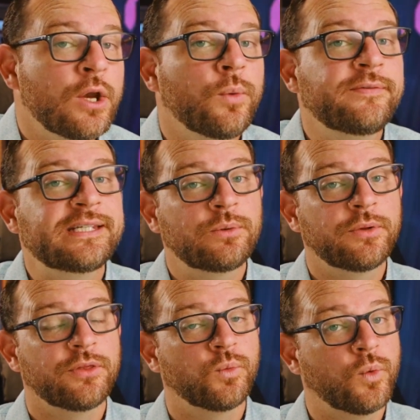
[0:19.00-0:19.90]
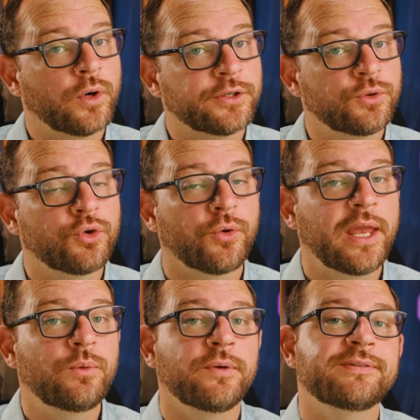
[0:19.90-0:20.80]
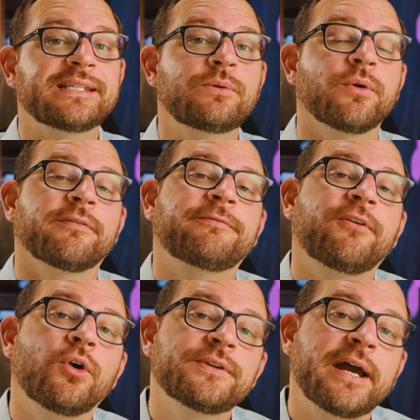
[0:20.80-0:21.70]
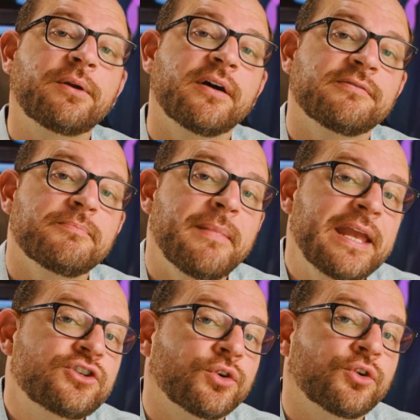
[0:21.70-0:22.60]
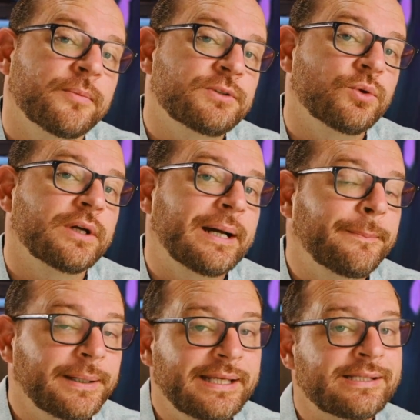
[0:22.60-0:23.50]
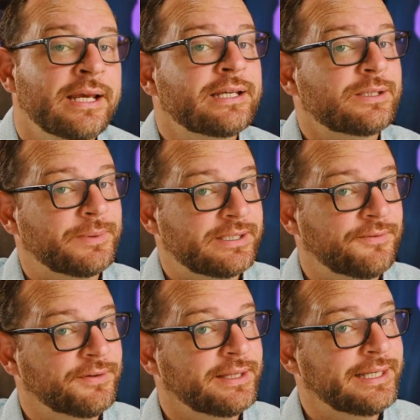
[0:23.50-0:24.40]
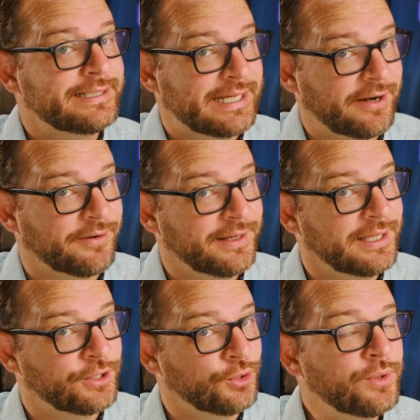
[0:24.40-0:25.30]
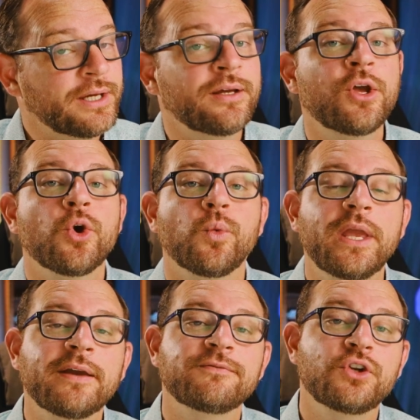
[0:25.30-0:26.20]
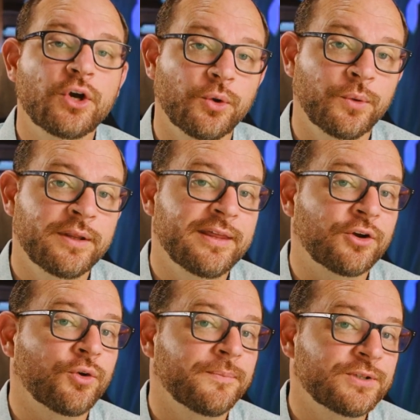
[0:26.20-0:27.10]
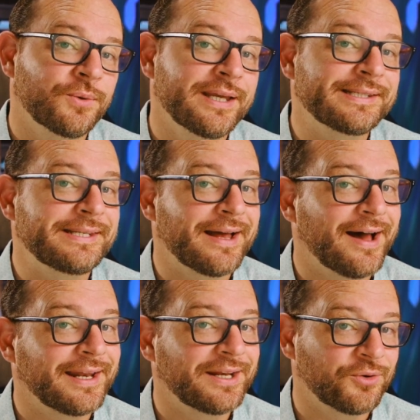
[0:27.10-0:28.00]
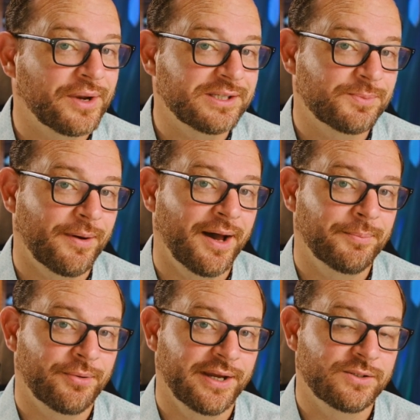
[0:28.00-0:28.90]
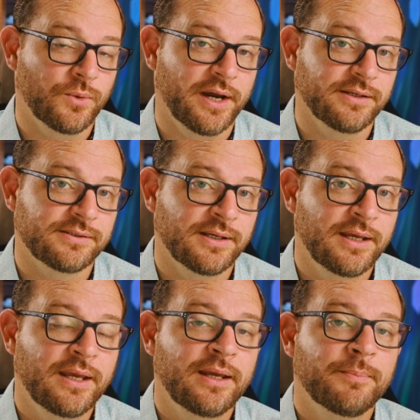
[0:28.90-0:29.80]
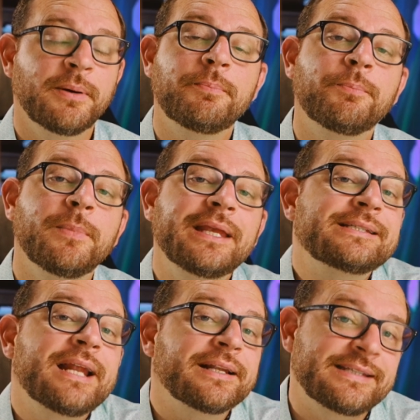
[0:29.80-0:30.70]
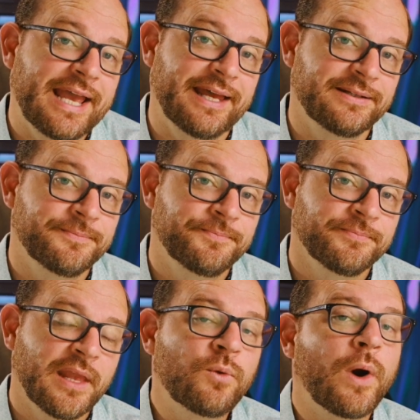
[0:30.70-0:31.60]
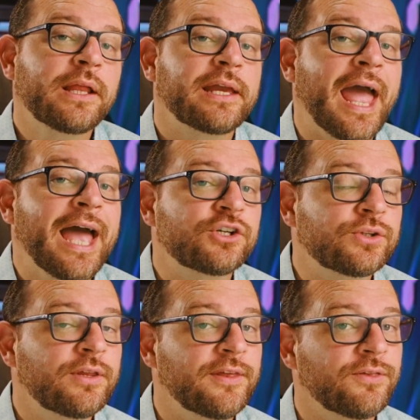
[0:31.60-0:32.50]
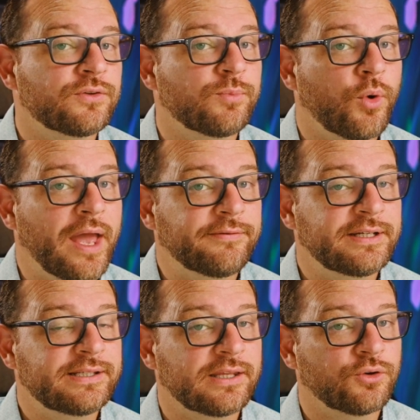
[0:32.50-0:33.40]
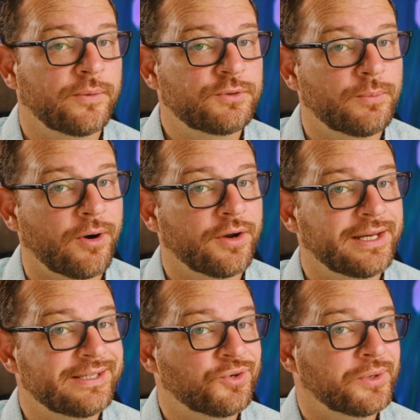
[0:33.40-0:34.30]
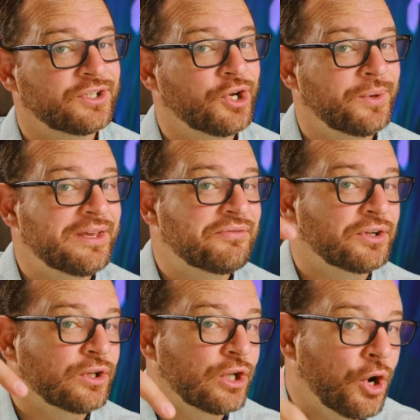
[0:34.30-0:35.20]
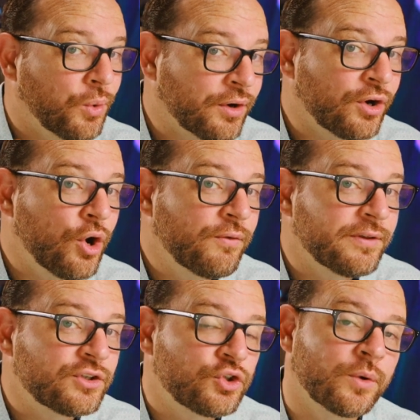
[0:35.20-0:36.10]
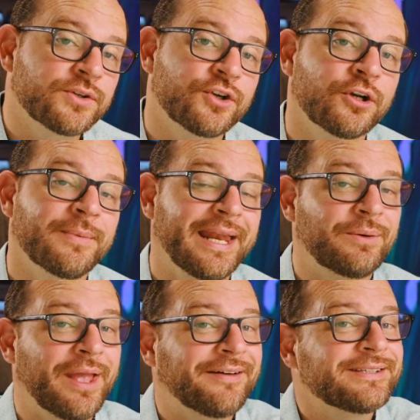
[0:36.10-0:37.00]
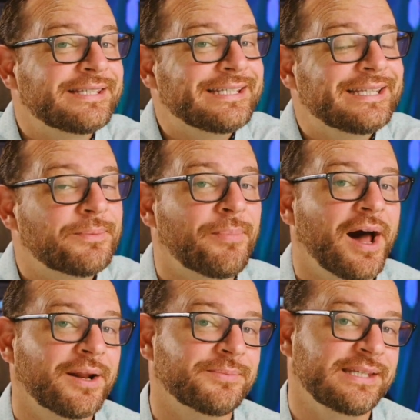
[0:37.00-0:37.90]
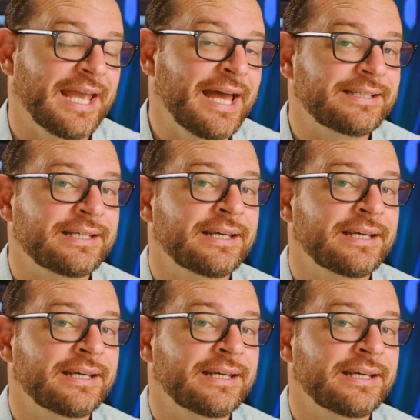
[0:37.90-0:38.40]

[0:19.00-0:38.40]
we've seen with the war in Ukraine, we've seen with fall down of major crypto companies, specifically Terra and Luna, we have known that crypto is not in a great spot price-wise. But it's not dead. And while I actually think there's more evidence the crypto market is going to go even lower over the short term, and we haven't seen the bottoms yet,